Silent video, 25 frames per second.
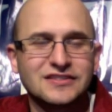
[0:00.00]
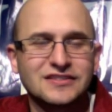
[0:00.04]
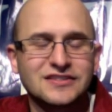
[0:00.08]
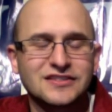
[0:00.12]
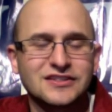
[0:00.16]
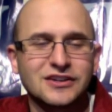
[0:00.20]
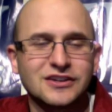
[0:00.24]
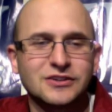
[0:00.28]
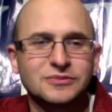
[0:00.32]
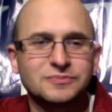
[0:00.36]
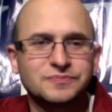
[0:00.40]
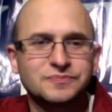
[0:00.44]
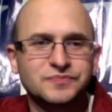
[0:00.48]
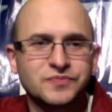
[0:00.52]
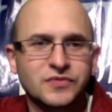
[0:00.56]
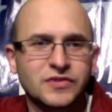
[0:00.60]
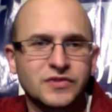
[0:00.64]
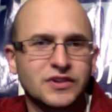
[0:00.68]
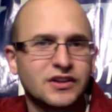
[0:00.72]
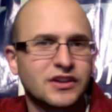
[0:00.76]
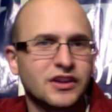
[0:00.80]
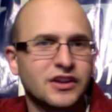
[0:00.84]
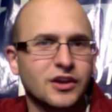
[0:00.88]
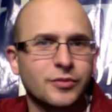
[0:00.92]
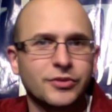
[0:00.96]
So
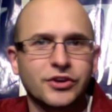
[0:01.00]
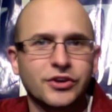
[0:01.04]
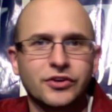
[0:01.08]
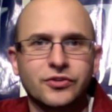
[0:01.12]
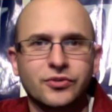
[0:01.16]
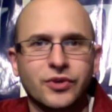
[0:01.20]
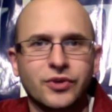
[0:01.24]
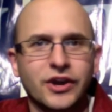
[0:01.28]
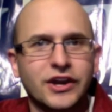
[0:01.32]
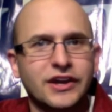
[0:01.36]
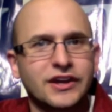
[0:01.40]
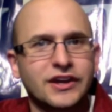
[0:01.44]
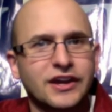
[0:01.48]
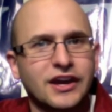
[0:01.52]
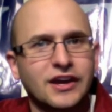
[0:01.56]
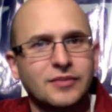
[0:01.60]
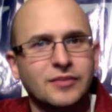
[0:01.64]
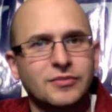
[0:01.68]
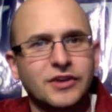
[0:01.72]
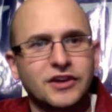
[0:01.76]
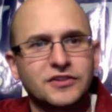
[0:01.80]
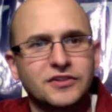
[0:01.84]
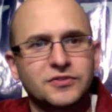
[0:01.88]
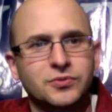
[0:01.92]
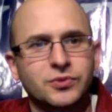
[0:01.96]
it'll be a great game
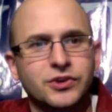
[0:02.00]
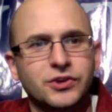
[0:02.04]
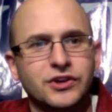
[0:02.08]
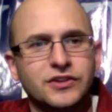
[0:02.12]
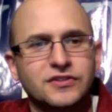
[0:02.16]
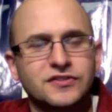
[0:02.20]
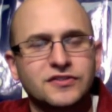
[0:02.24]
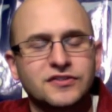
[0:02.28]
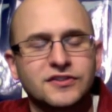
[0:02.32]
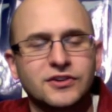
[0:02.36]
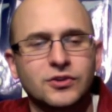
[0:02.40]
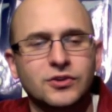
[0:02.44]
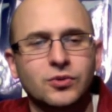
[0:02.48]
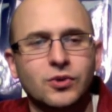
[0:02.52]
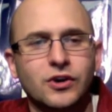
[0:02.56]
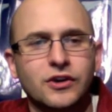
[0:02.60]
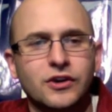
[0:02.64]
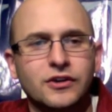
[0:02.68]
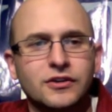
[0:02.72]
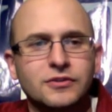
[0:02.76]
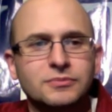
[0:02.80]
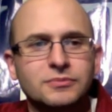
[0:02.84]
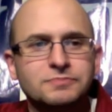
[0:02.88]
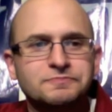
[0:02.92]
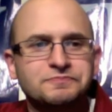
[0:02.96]
next week in
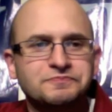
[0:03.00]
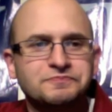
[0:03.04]
Stillwater.